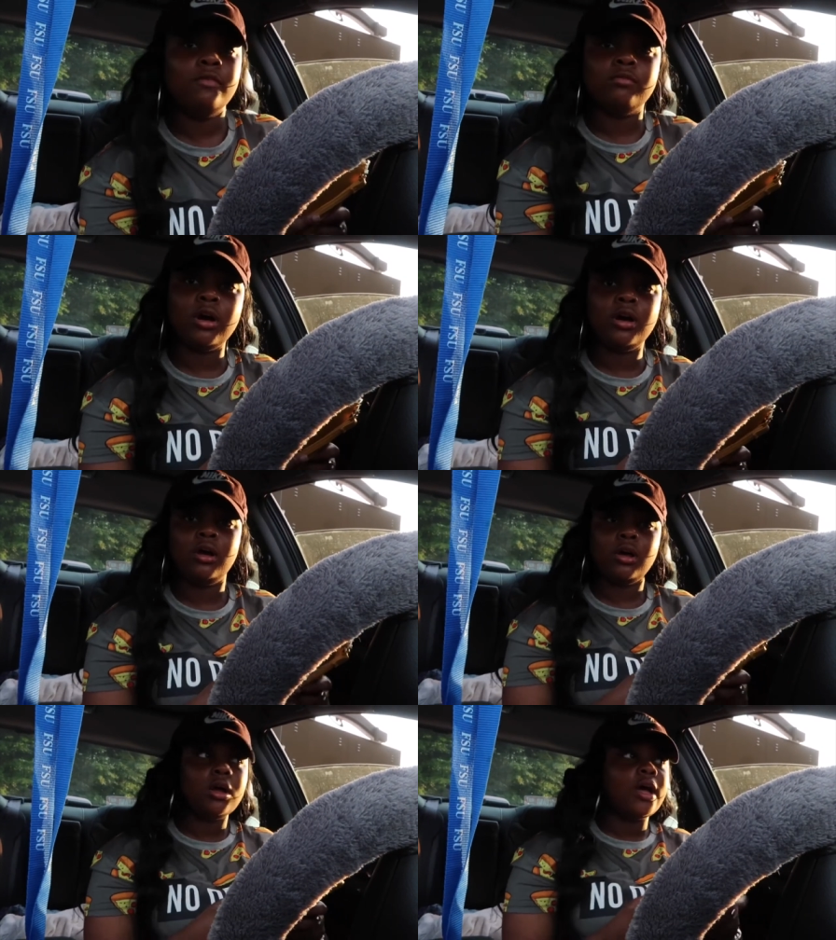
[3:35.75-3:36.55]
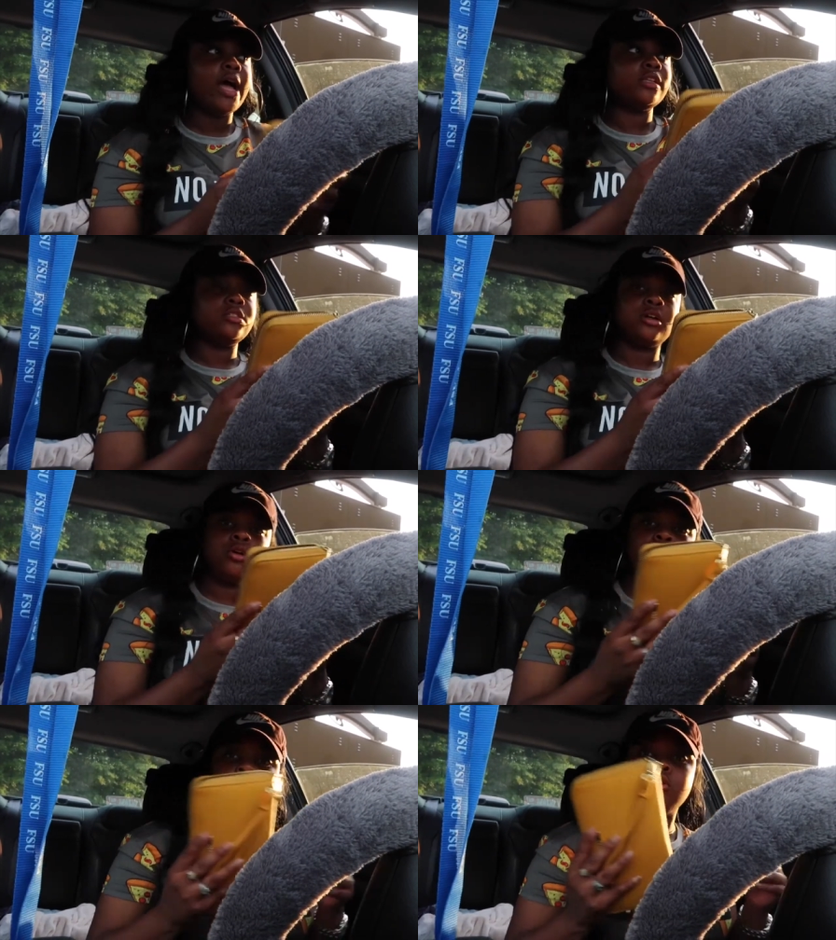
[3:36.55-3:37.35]
But I
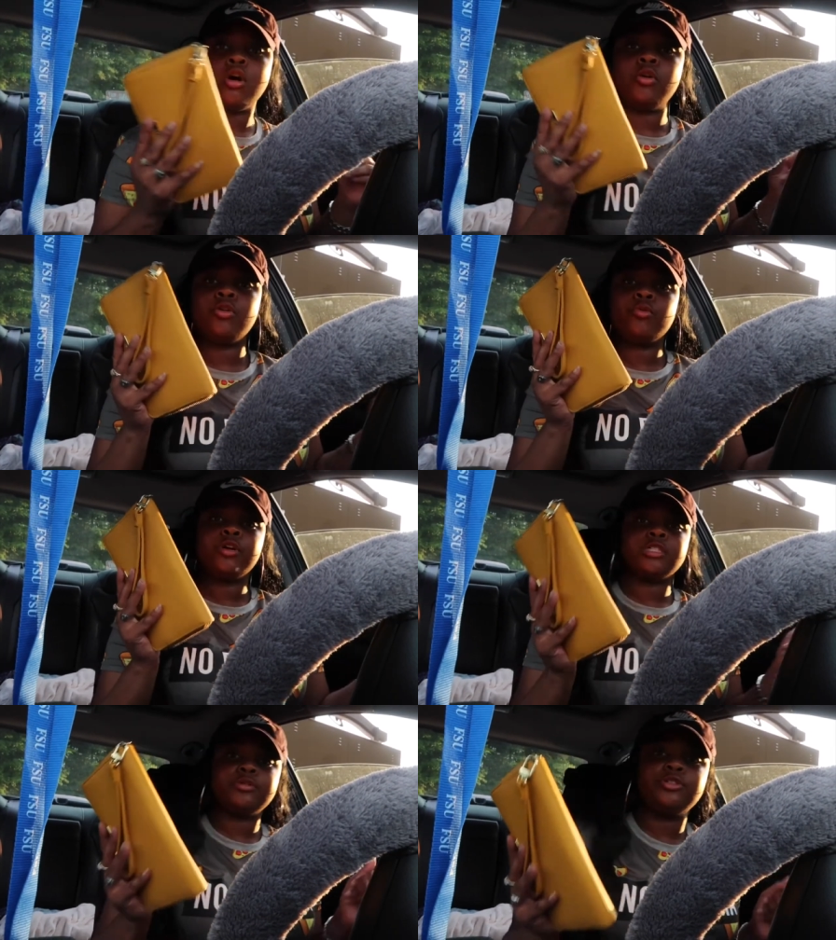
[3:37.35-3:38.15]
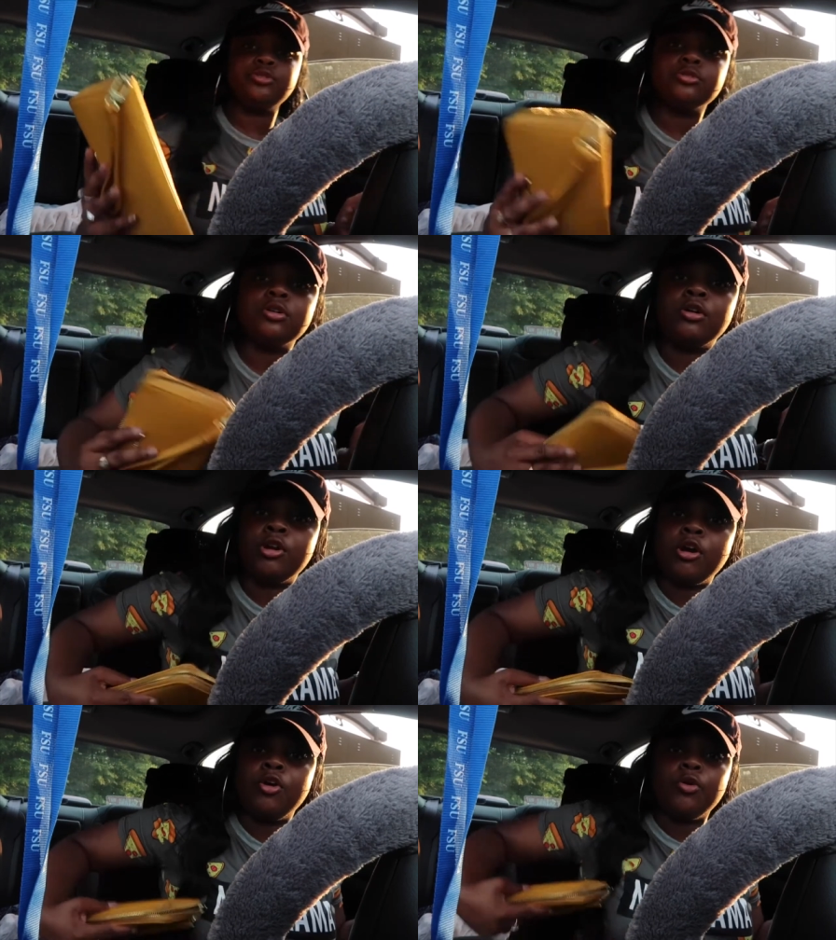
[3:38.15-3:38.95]
don't know the words, but you gonna
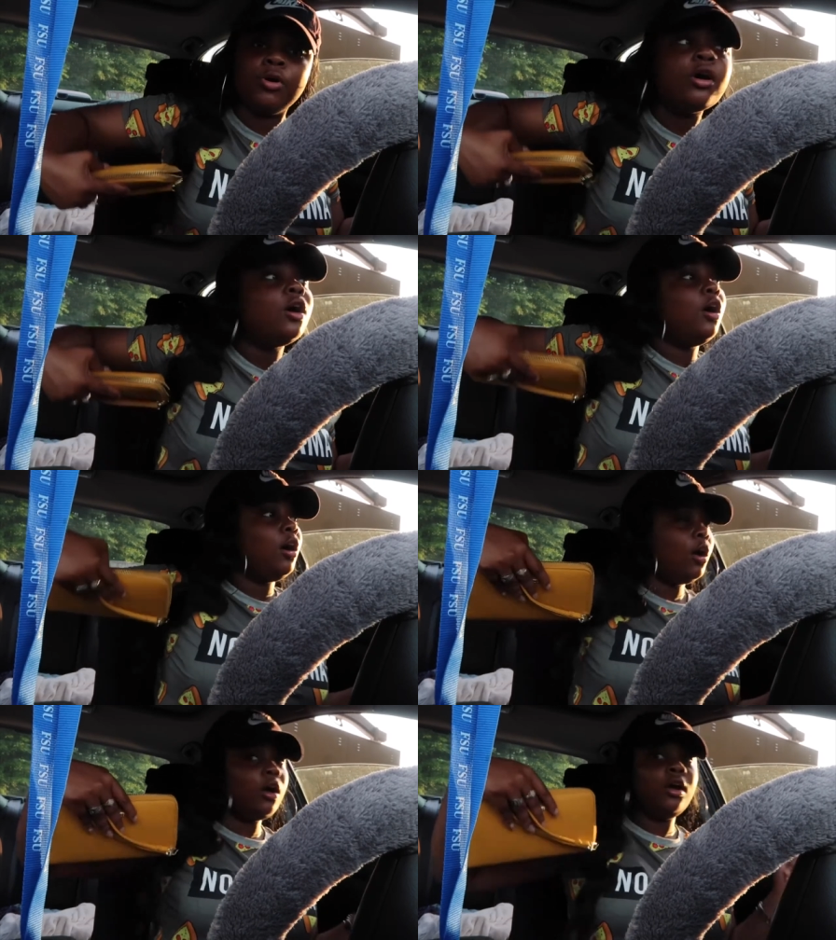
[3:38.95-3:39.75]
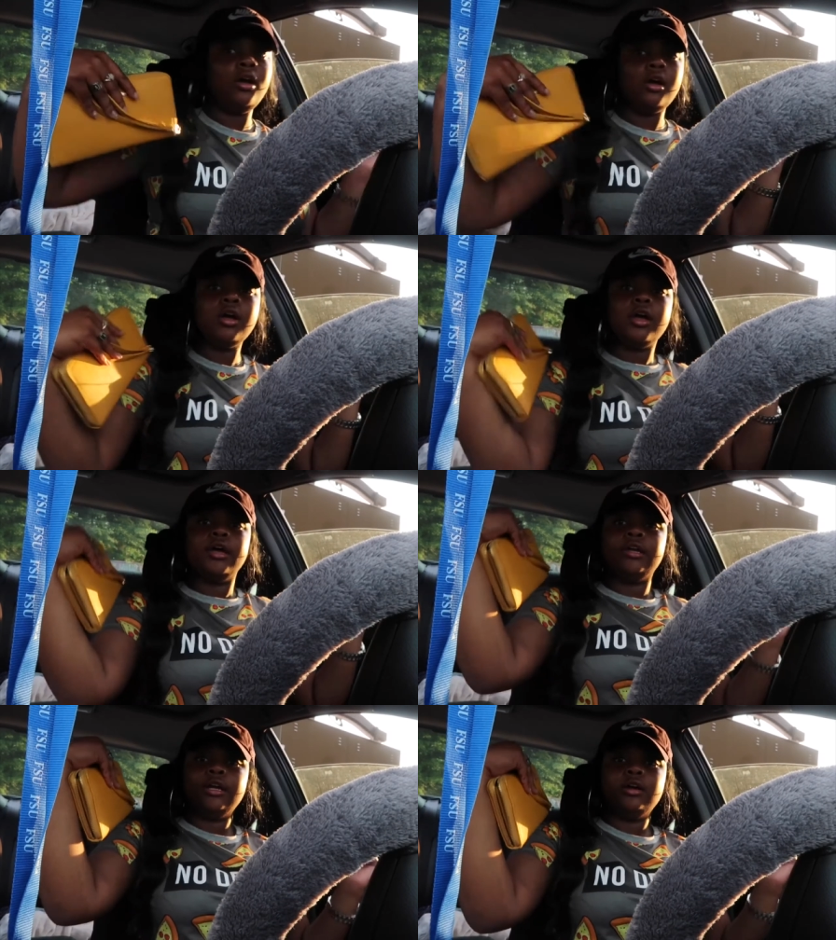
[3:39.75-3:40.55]
know. Huh?
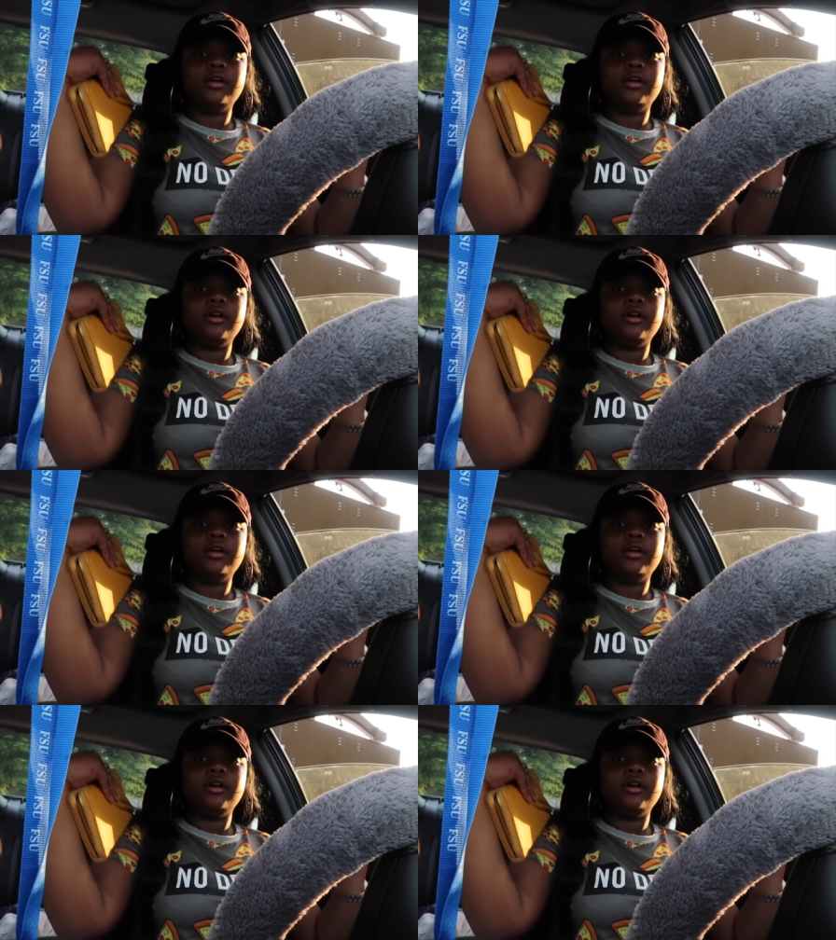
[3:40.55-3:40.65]
Nigga.